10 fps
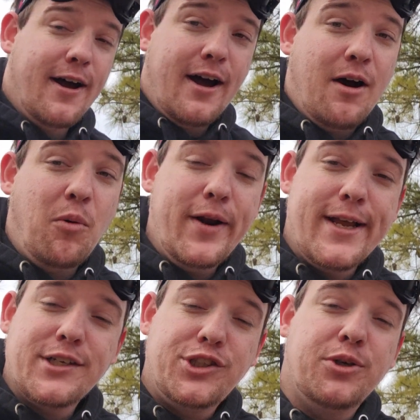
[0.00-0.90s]
what
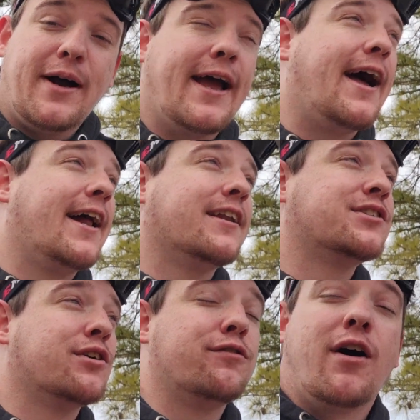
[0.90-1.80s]
issue I had
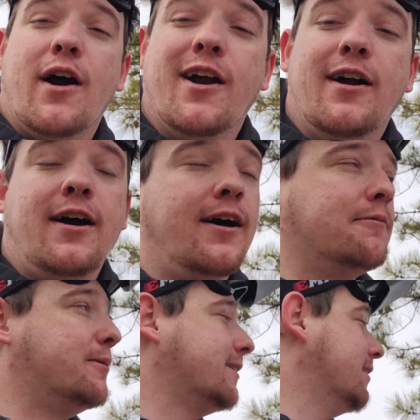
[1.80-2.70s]
so far
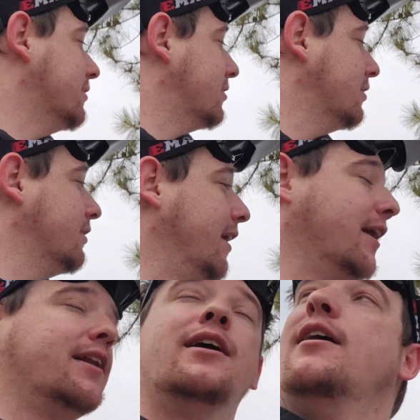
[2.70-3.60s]
with this
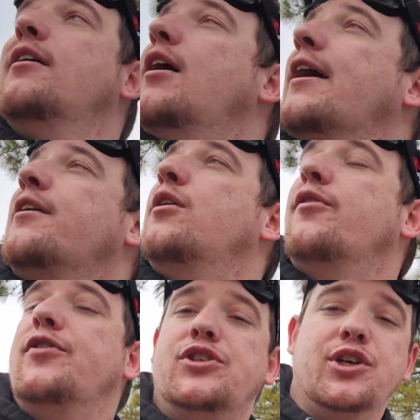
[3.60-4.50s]
kit, I don't know
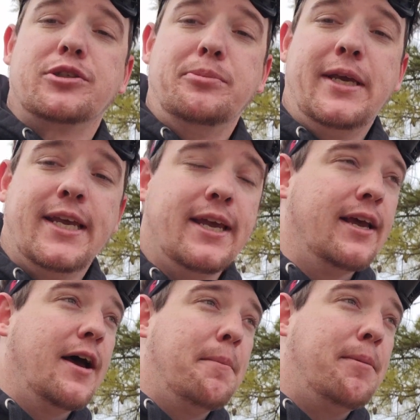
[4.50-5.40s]
if it's just me,
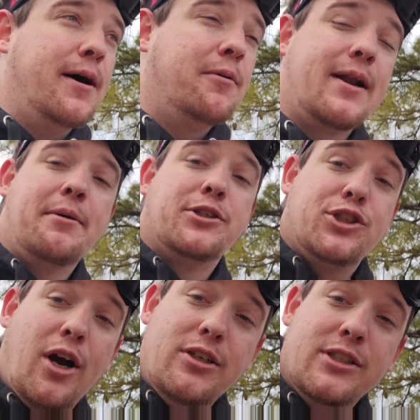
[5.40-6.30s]
but when I was
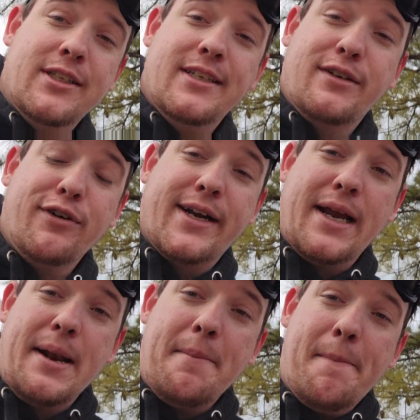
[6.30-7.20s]
charging these
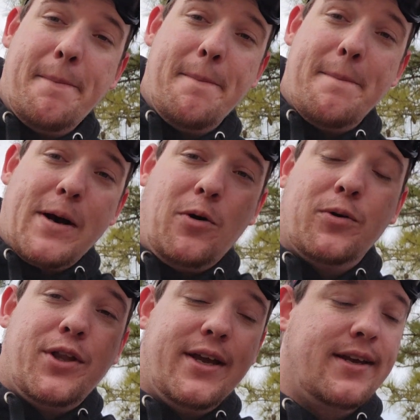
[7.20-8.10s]
freaking big old
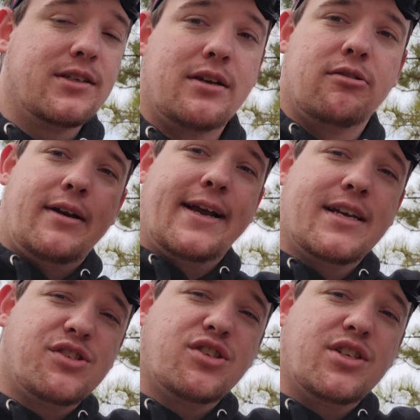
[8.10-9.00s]
things, or I guess
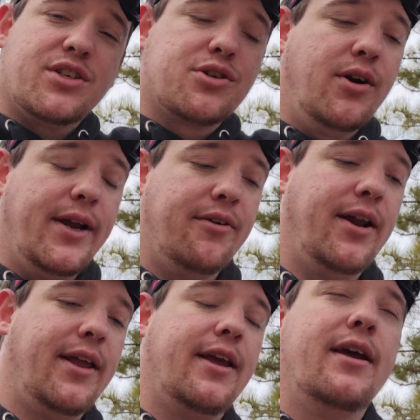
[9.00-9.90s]
just a screen
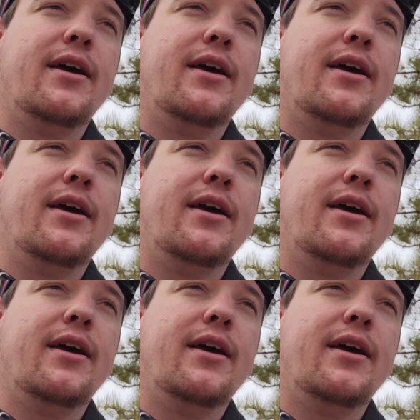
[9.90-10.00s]
really,